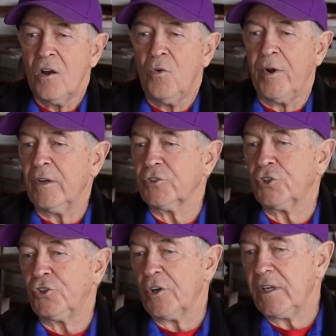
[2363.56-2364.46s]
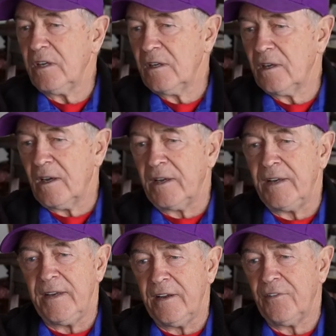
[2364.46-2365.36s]
When I was a jockey, I
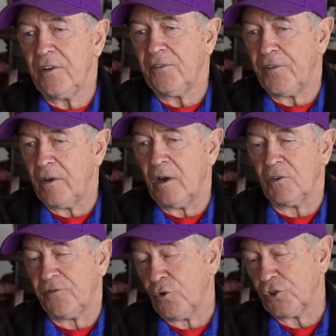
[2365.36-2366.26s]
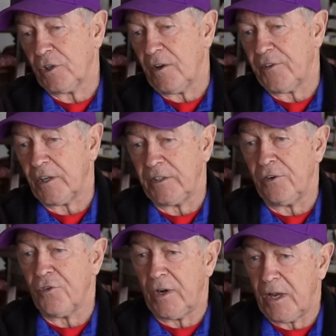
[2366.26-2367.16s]
never, I was fortunate enough that I
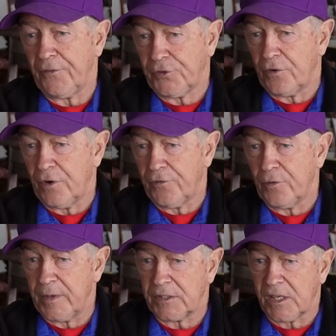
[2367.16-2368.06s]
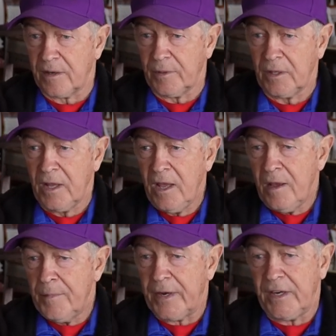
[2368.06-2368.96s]
didn't really have to. I rode for a big stable, mm.
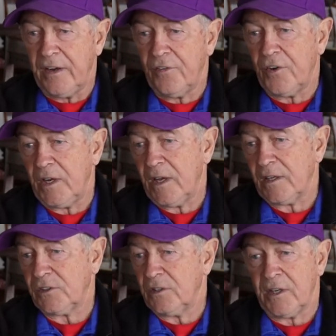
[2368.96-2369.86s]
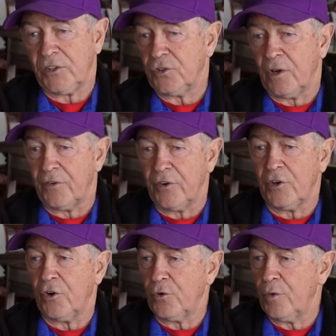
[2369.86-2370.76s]
but I never really had, had to. I rode a
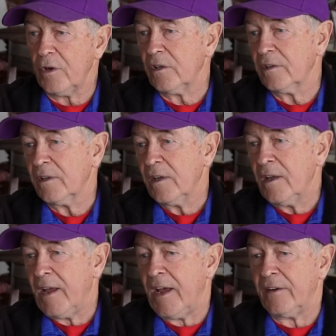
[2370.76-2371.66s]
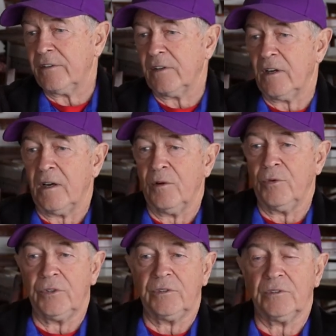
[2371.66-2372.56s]
lot of work. Right. And I
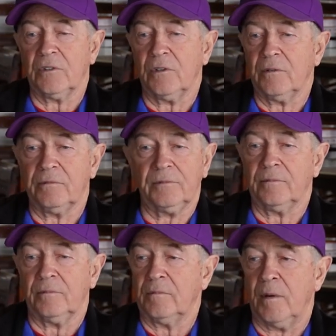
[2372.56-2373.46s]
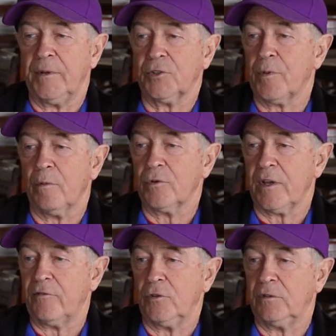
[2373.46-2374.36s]
would, my biggest problem was
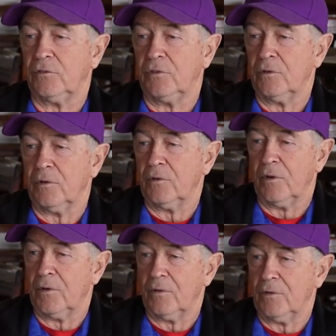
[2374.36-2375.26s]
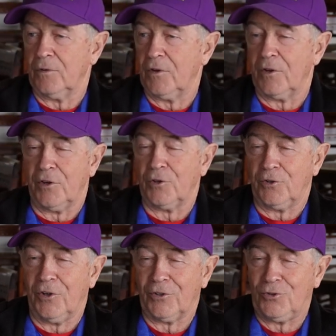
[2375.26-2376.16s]
having... Too many rides. You know,
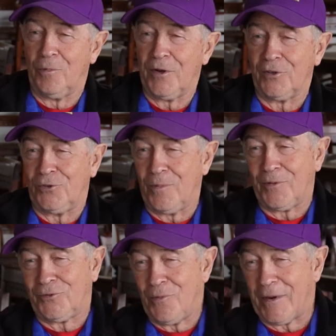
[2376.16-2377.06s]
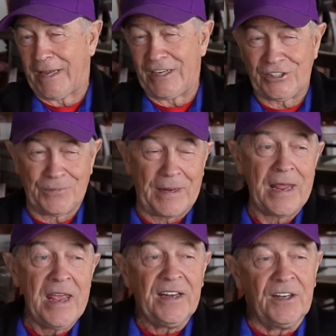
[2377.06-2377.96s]
yeah, dupli du duplications. But
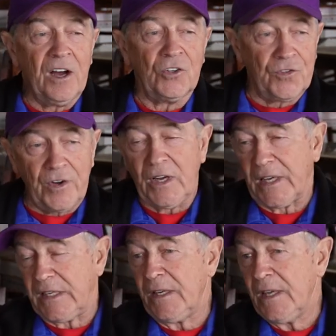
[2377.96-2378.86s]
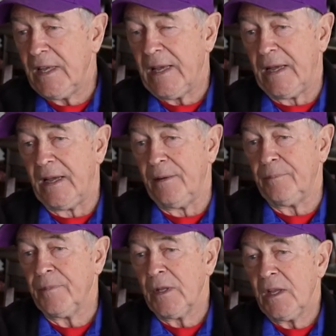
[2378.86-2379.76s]
no, I was very lucky.
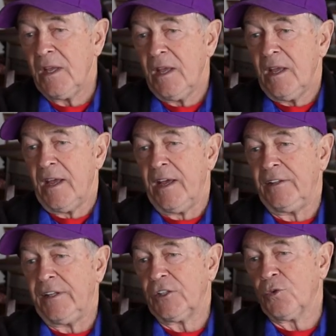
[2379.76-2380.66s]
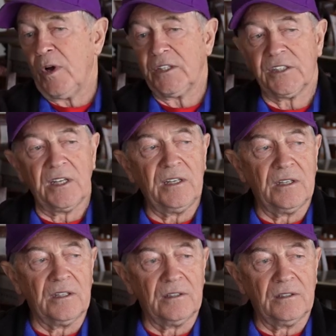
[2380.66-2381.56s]
Um, and that's why I say
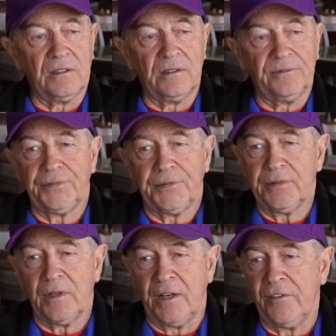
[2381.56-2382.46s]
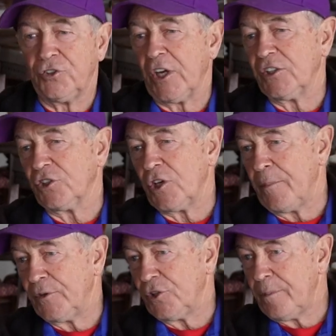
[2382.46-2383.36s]
uh, I never chased the
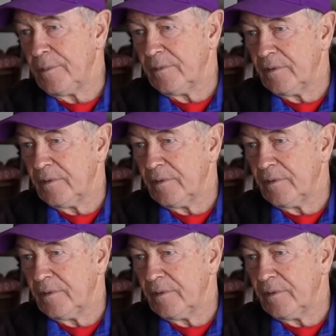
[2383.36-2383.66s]
championship.